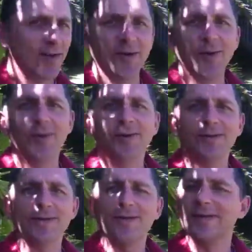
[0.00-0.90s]
the cold
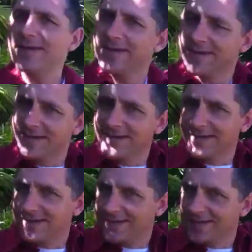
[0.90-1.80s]
has
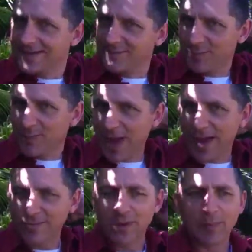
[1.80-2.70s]

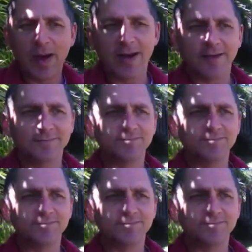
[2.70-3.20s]
passed me by.